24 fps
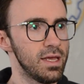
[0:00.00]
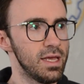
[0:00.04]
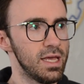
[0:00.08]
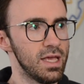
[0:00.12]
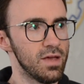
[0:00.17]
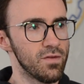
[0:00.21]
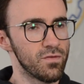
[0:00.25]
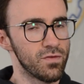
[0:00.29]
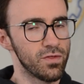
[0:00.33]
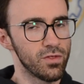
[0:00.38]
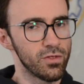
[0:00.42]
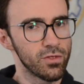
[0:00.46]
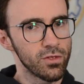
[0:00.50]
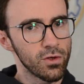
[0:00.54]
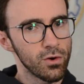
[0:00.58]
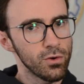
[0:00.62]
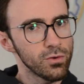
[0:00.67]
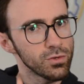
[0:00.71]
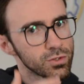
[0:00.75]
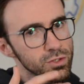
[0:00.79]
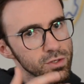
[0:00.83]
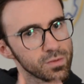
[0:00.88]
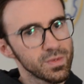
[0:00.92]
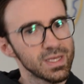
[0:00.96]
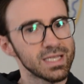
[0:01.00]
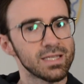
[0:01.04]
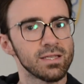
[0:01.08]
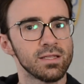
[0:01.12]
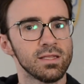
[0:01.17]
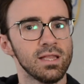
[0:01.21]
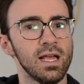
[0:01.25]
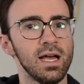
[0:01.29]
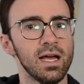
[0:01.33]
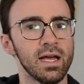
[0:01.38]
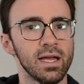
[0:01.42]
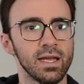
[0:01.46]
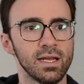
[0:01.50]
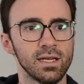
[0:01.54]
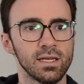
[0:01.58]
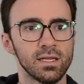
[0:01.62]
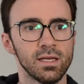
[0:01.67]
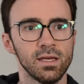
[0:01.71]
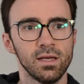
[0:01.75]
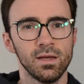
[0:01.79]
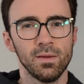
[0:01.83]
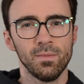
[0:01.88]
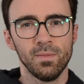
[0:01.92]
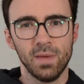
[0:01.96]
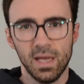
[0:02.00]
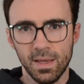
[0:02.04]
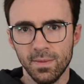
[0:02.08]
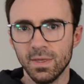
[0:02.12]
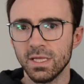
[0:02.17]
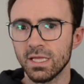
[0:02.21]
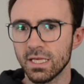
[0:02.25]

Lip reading: if those are misaligned, maybe